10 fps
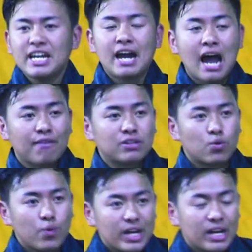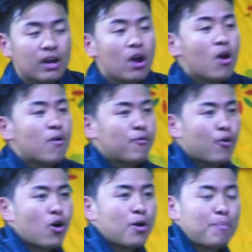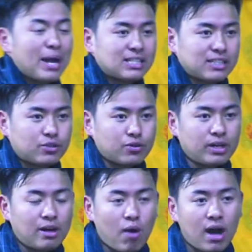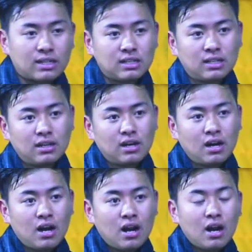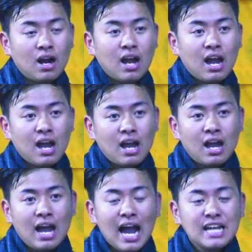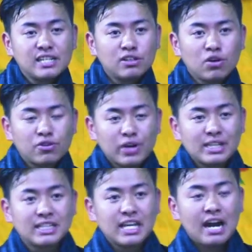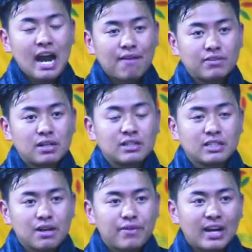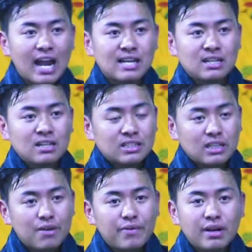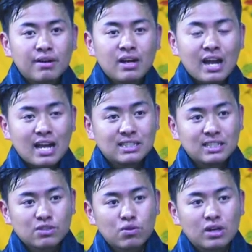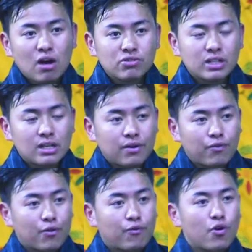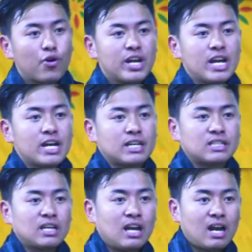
there after winning 4 Best Student Award. I did not rest there after serving as school counselor for 4 years.